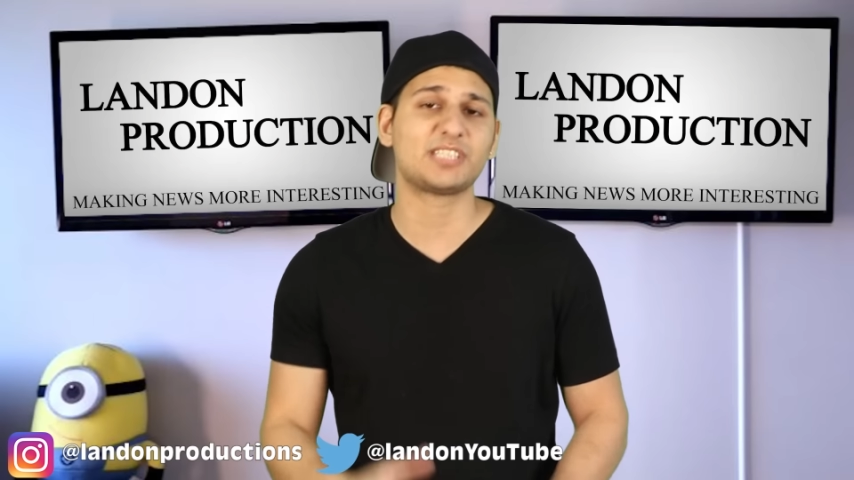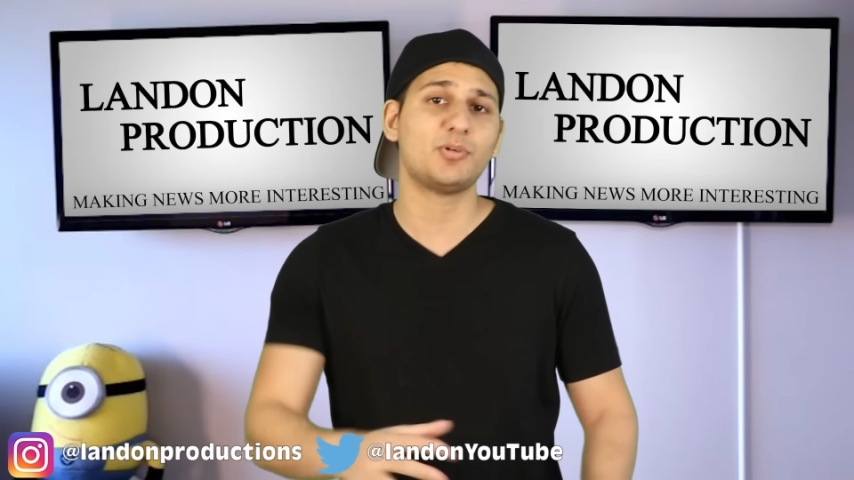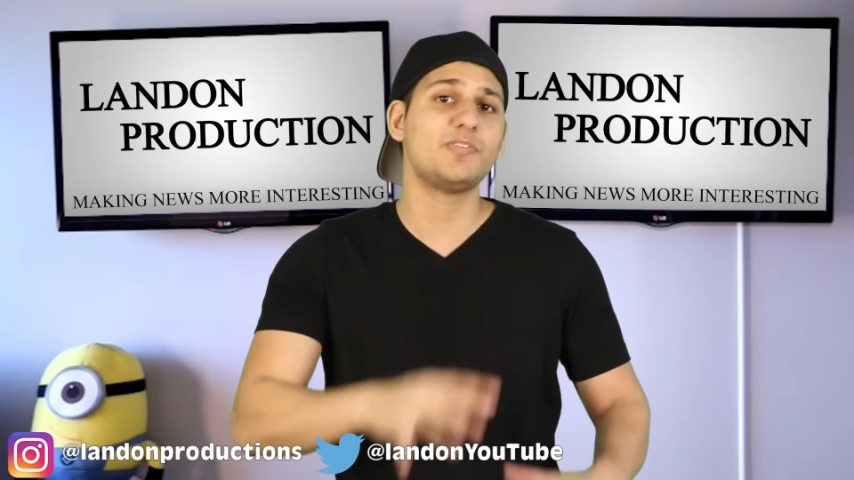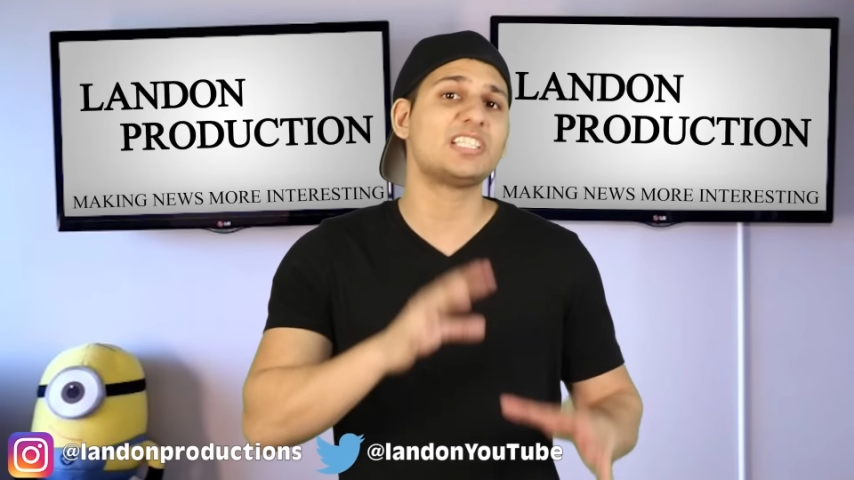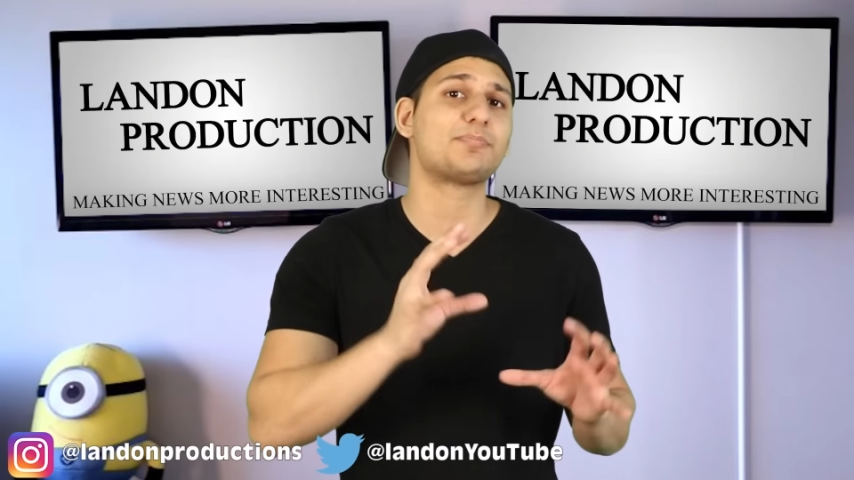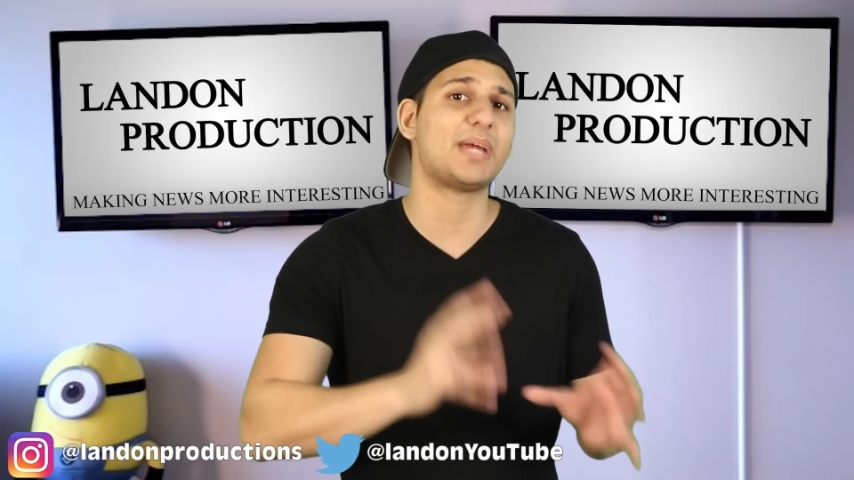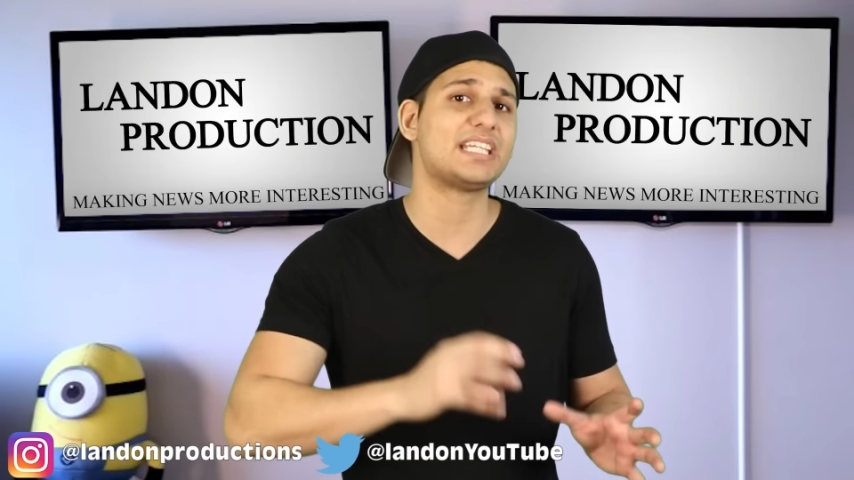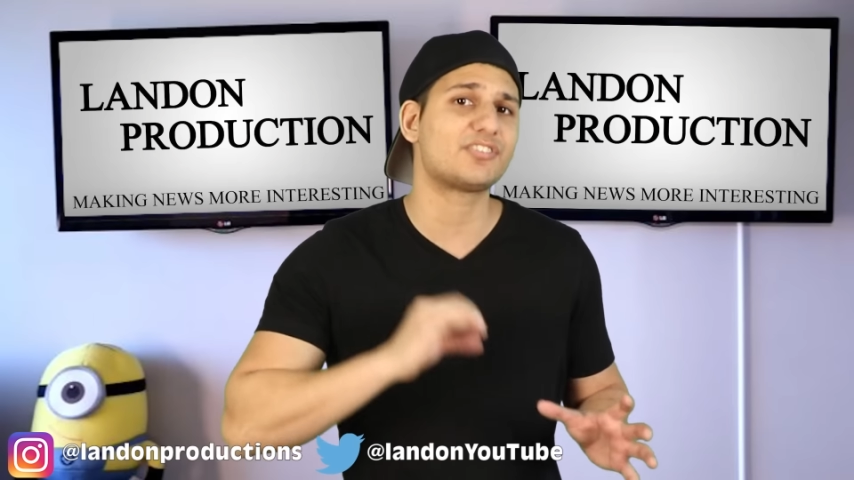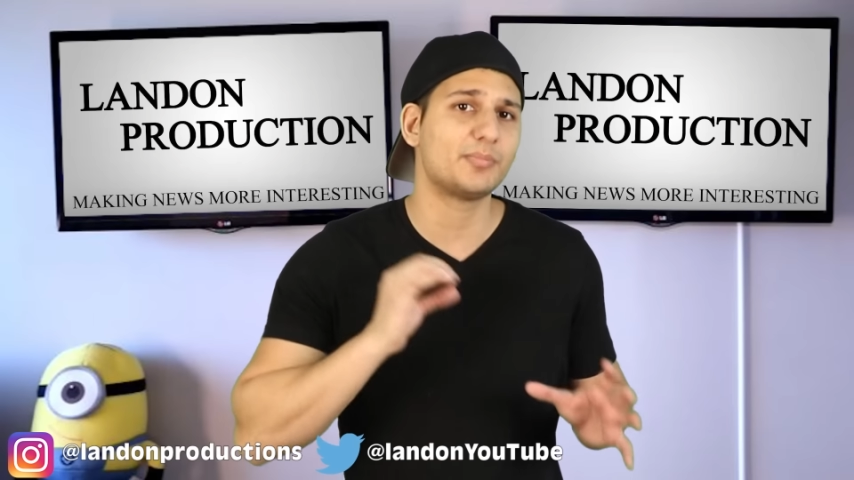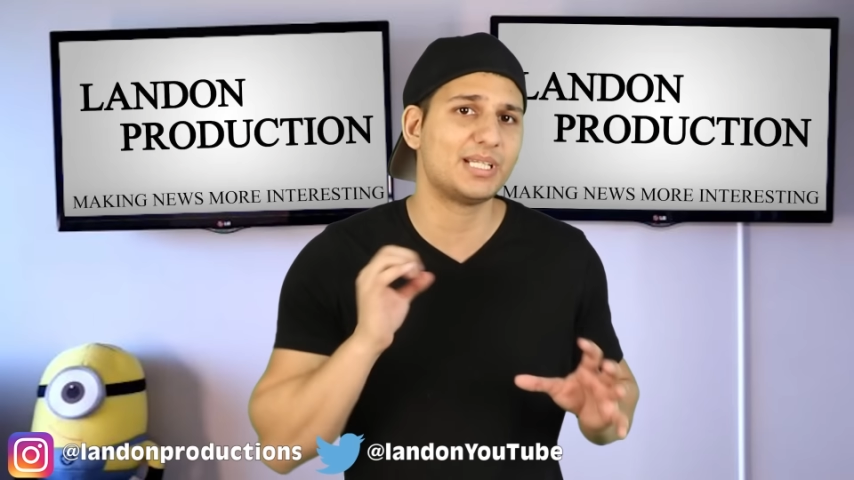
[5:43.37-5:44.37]
This movie is
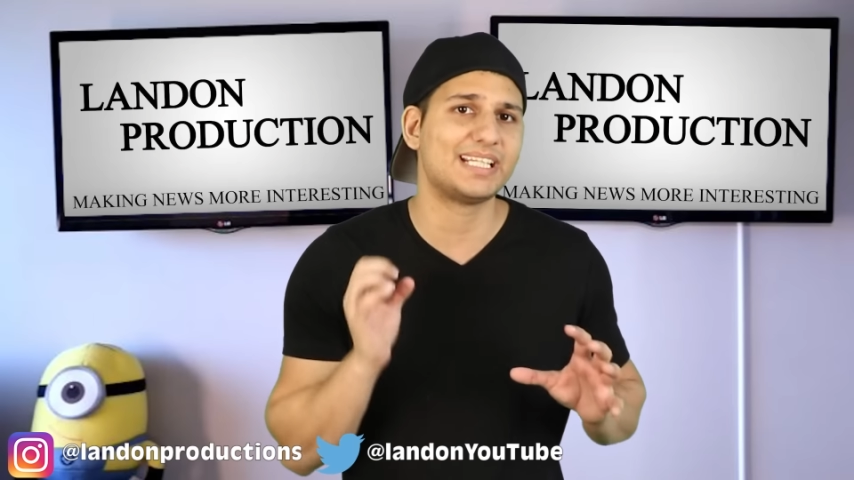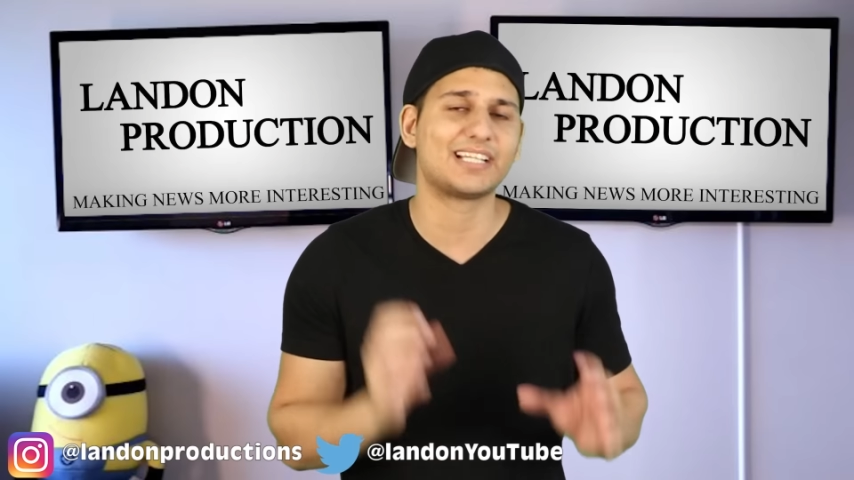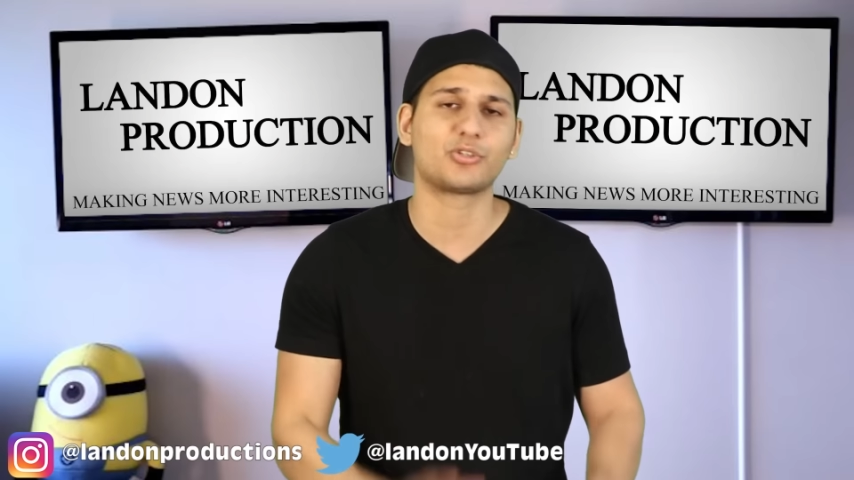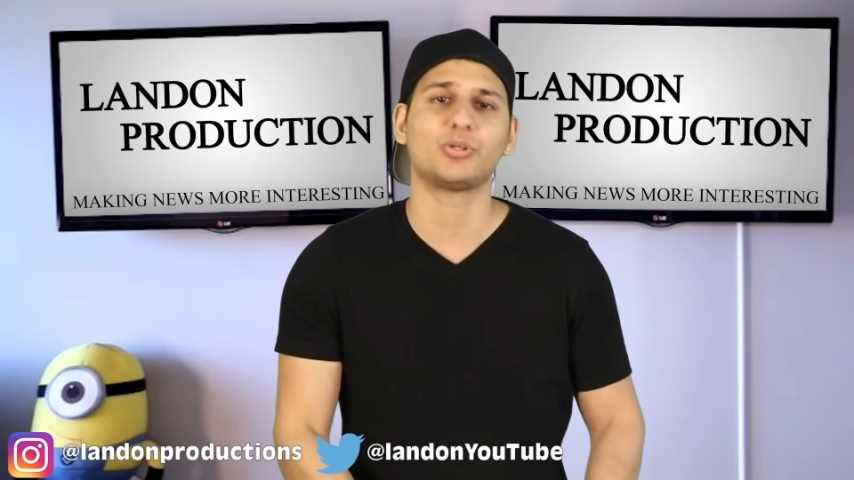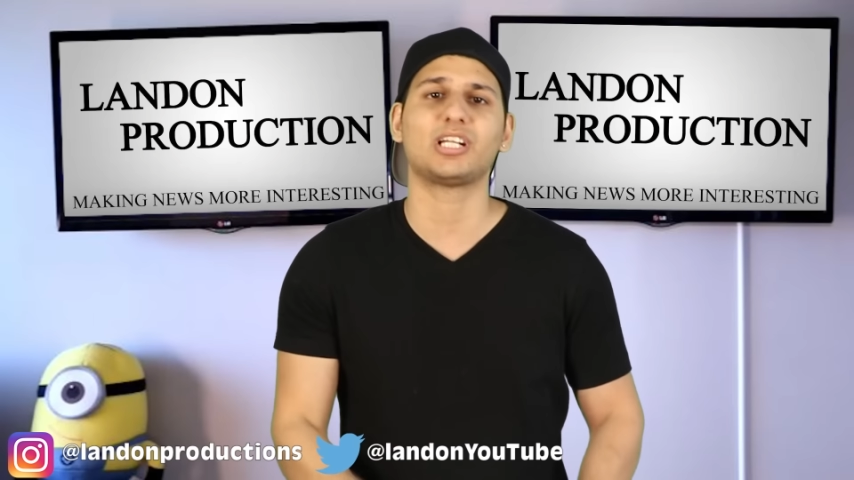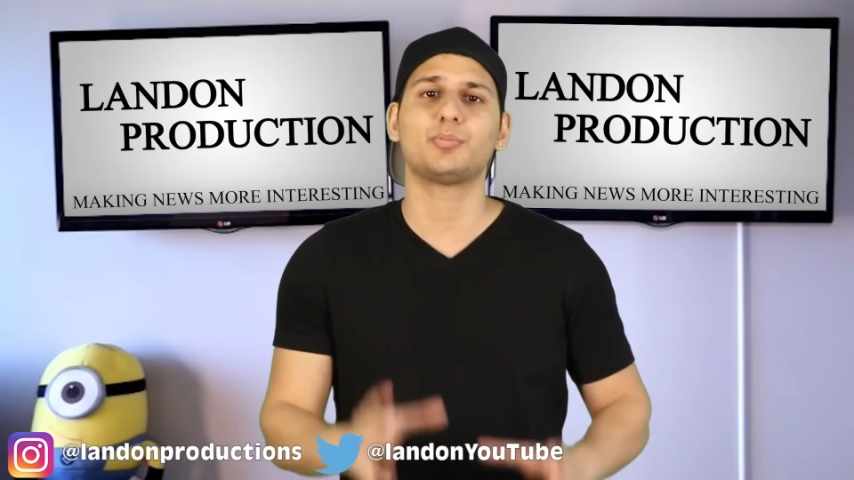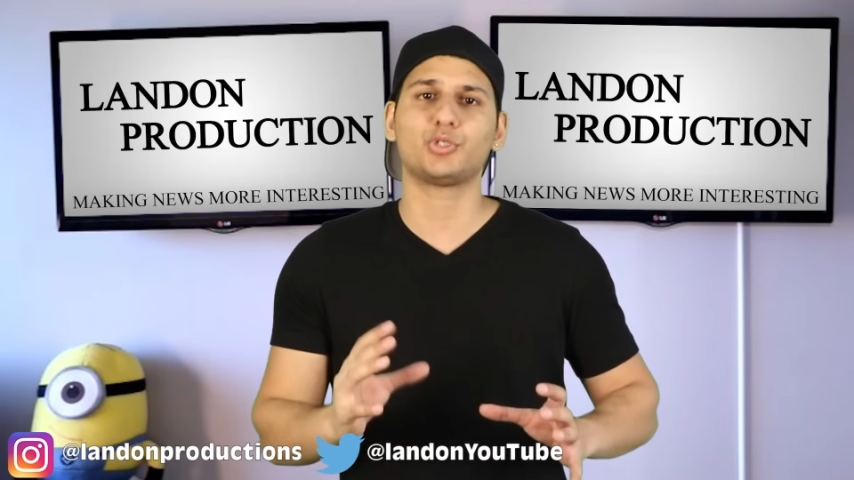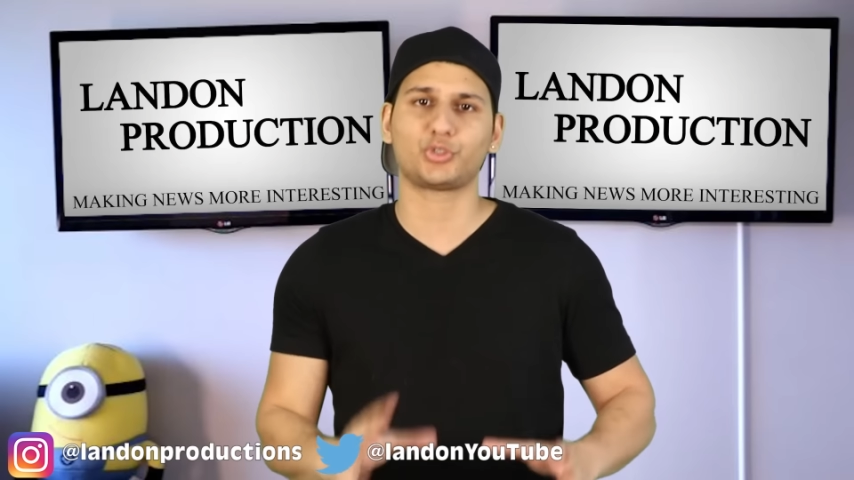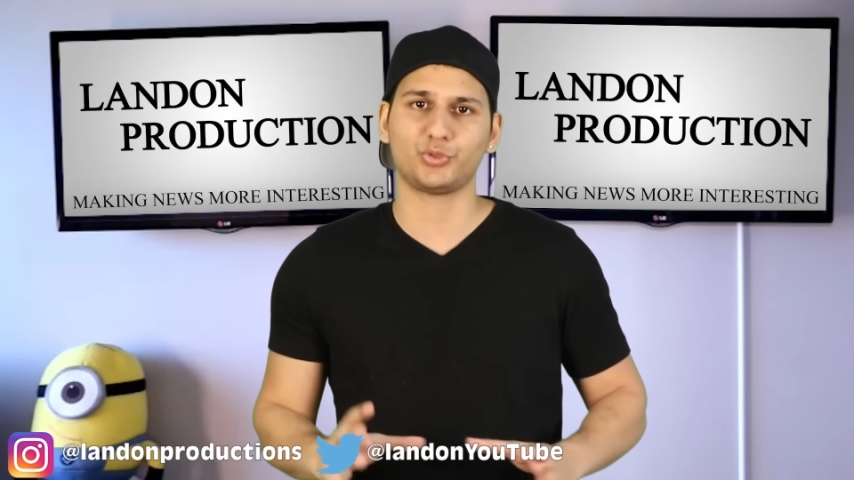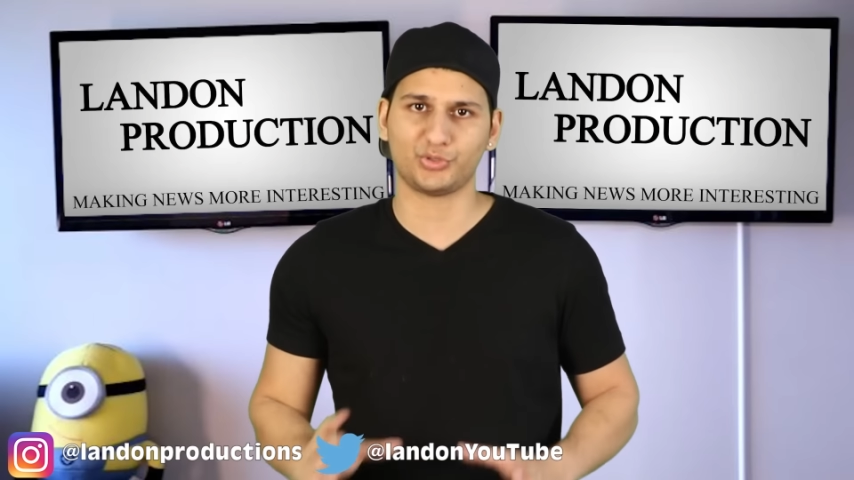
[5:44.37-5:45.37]
based from an
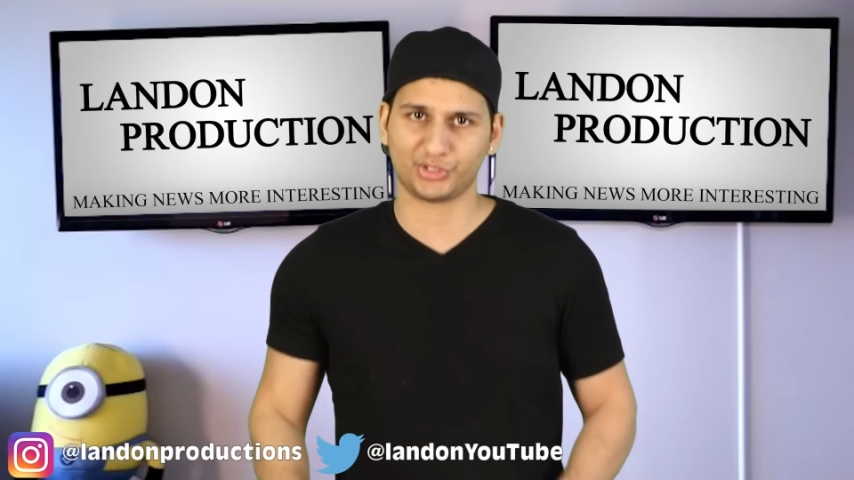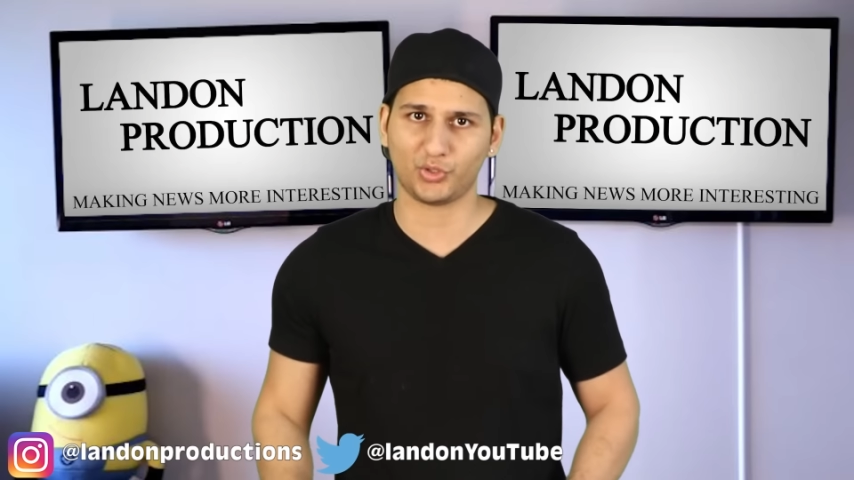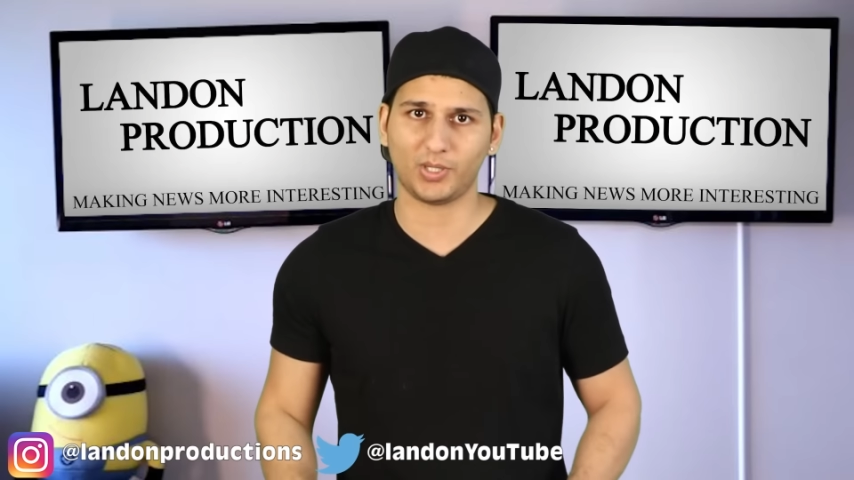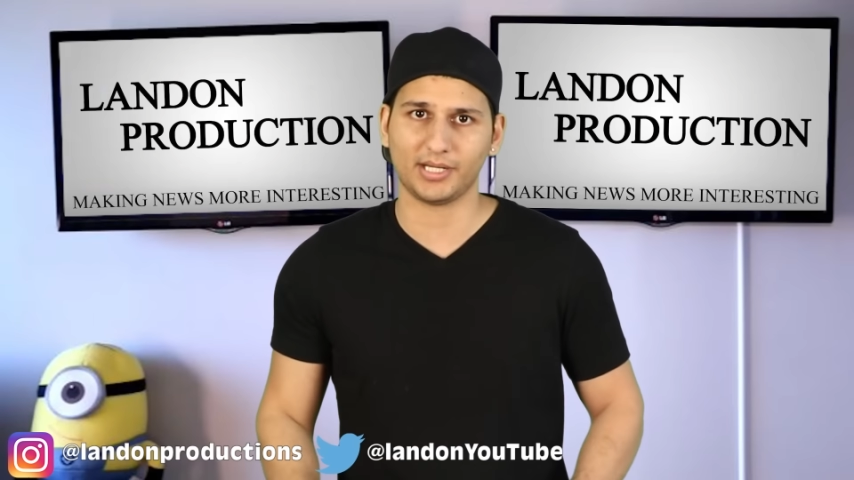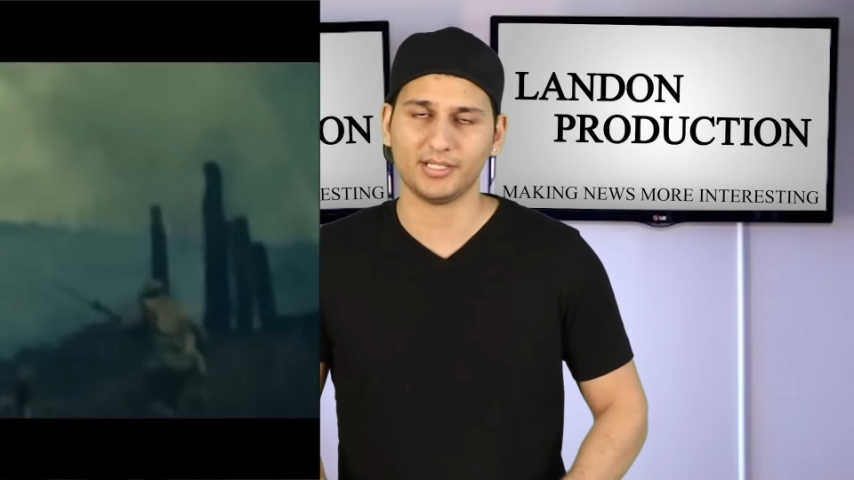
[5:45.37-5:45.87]
incredible true story.